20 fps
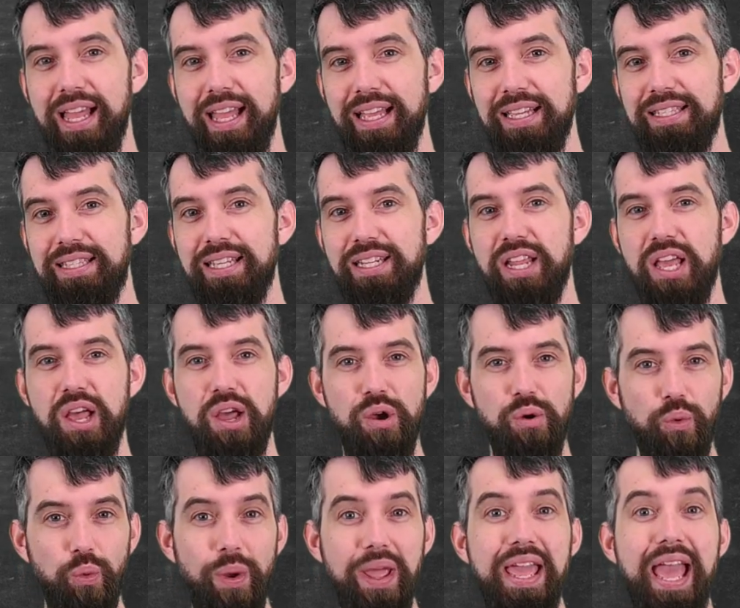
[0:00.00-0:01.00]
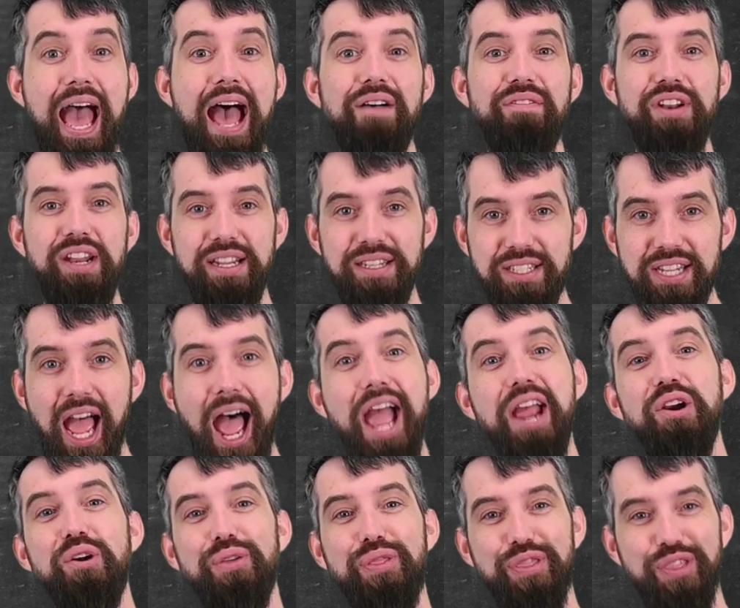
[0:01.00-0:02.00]
is that we have an
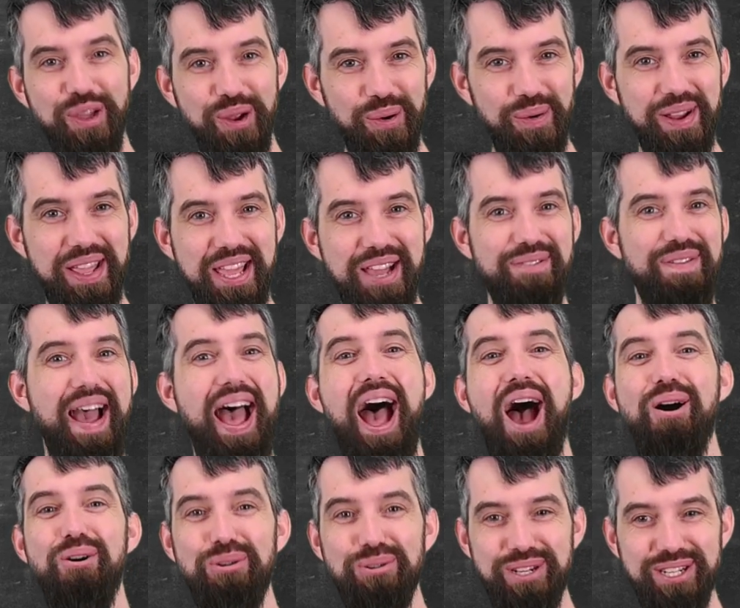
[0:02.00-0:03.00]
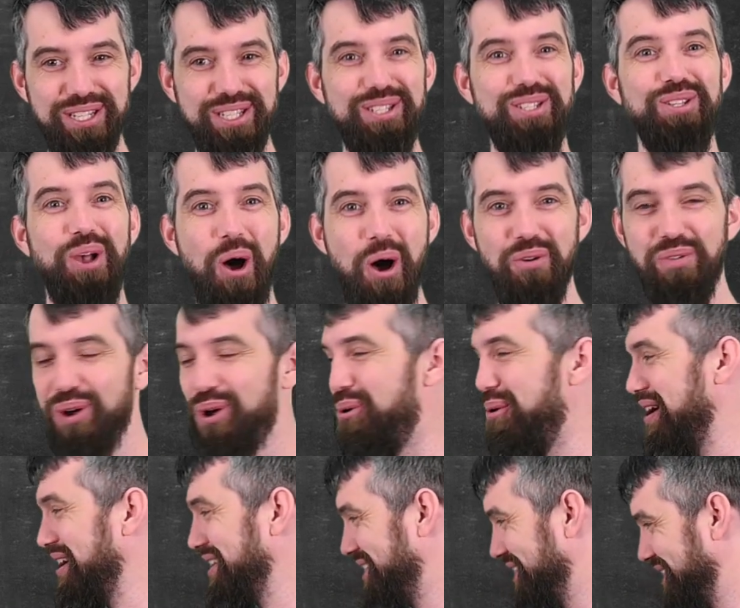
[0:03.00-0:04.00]
entire theory of how to solve
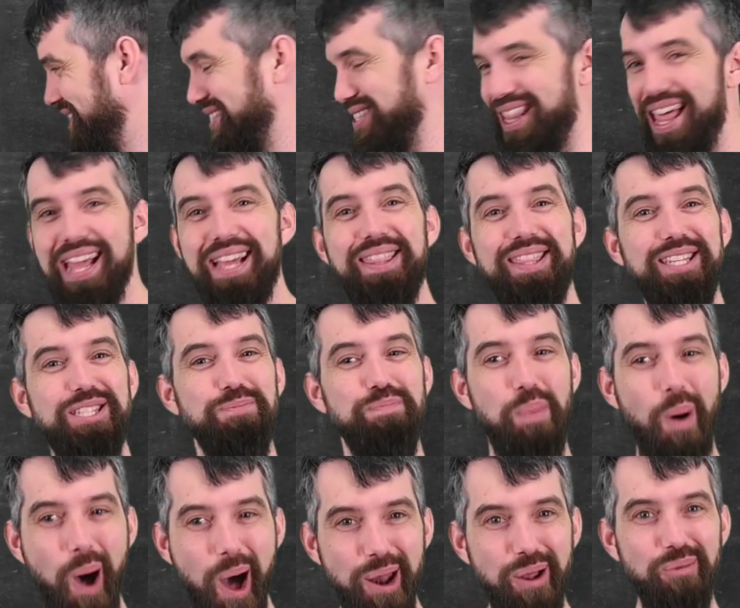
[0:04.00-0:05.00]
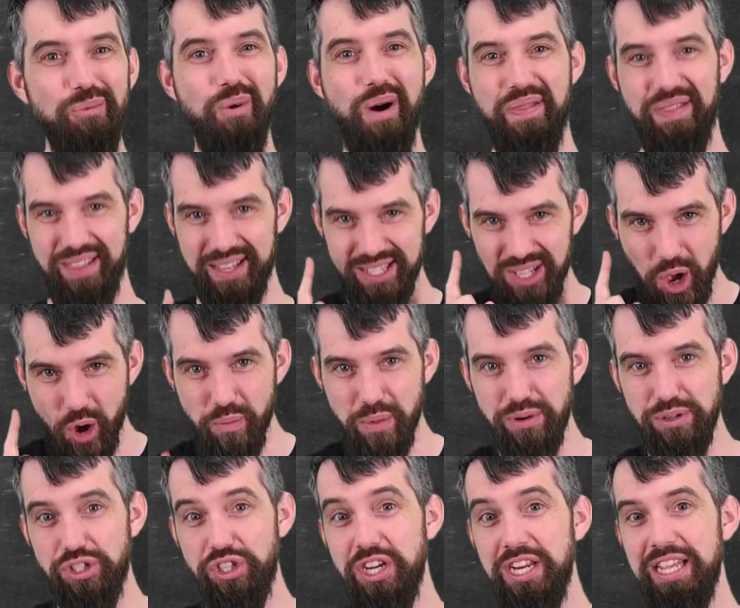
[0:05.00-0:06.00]
equations like this bottom one, this
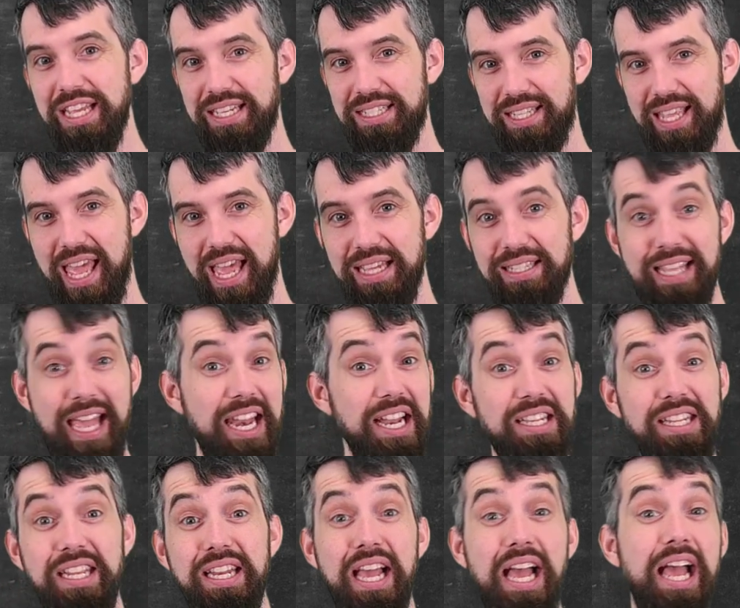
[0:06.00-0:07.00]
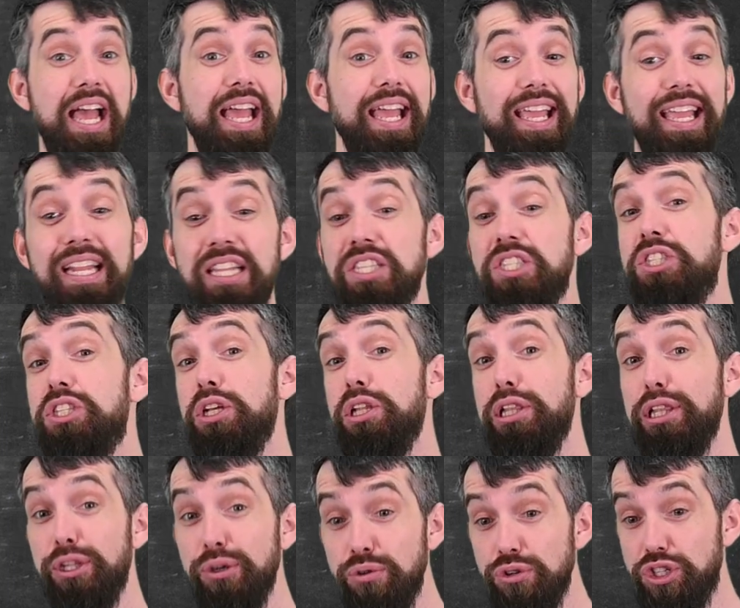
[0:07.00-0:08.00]
homogeneous case, and indeed its
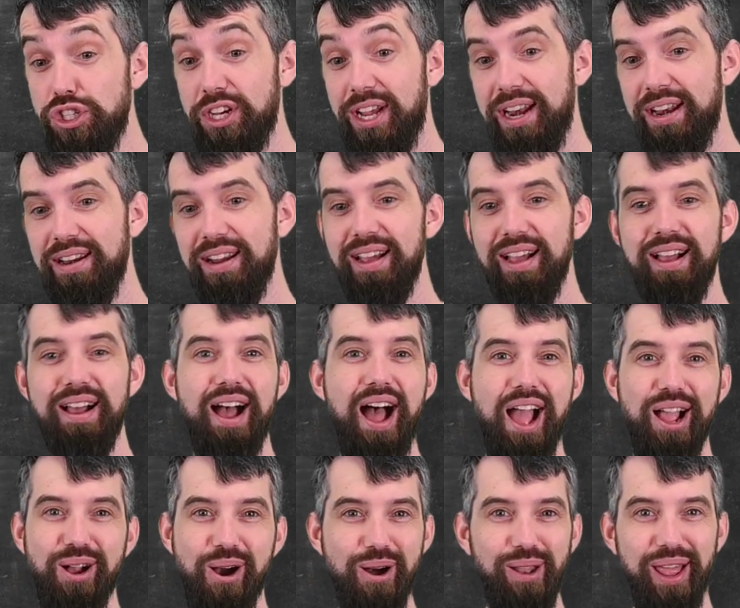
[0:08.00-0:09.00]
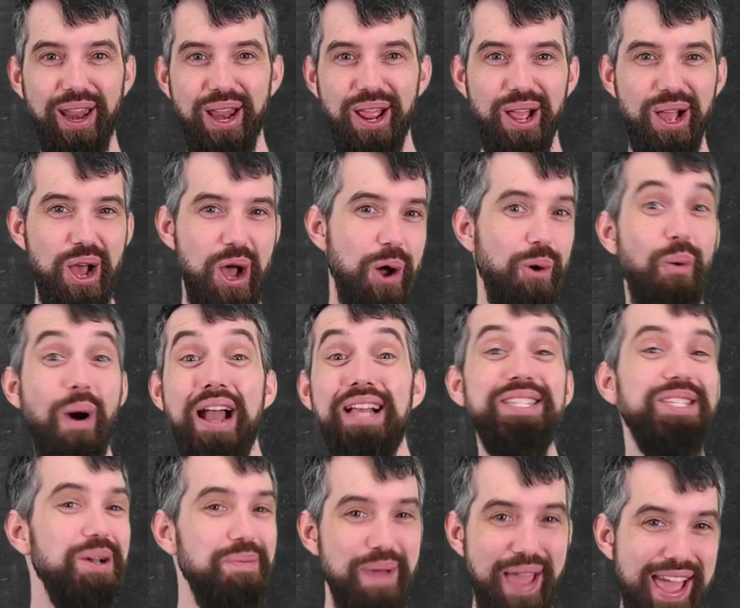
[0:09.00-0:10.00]
solution, I call it y
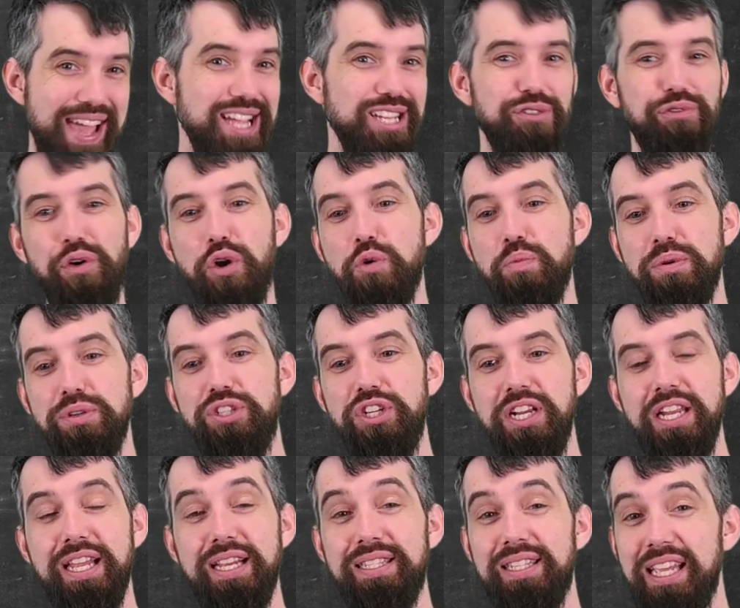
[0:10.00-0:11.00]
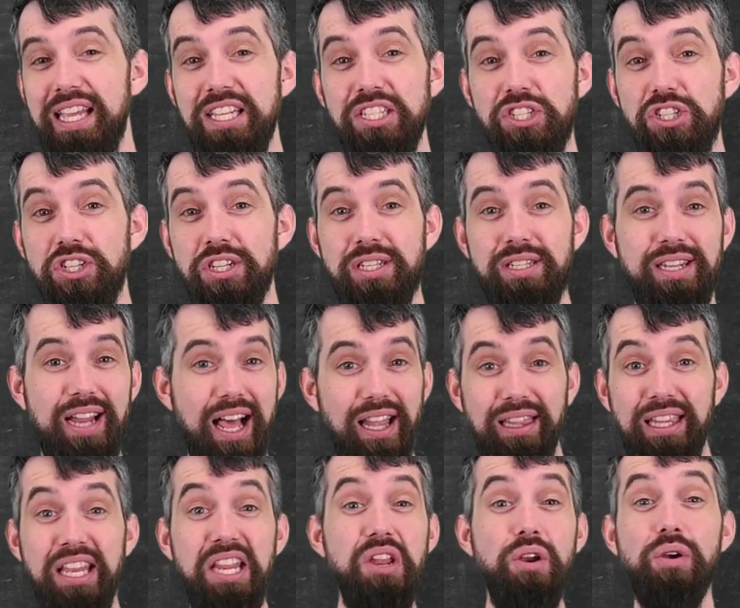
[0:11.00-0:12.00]
sub h for homogeneous, is just a
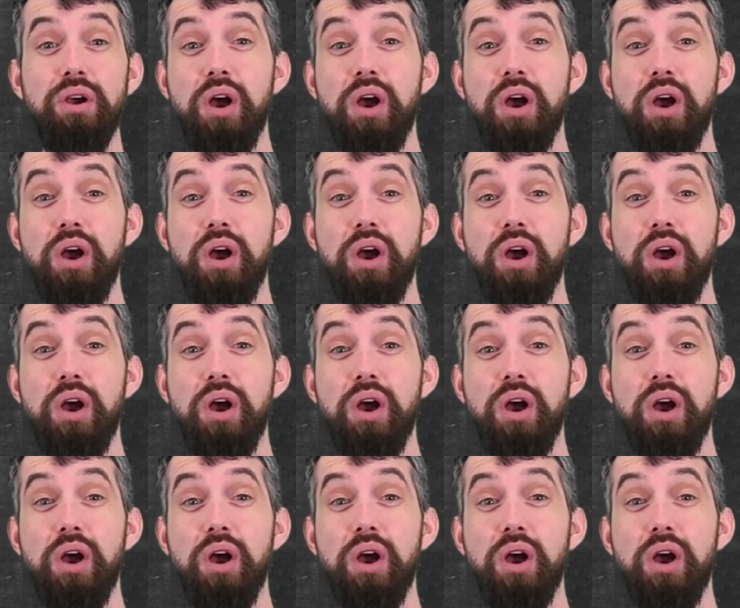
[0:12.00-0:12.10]
linear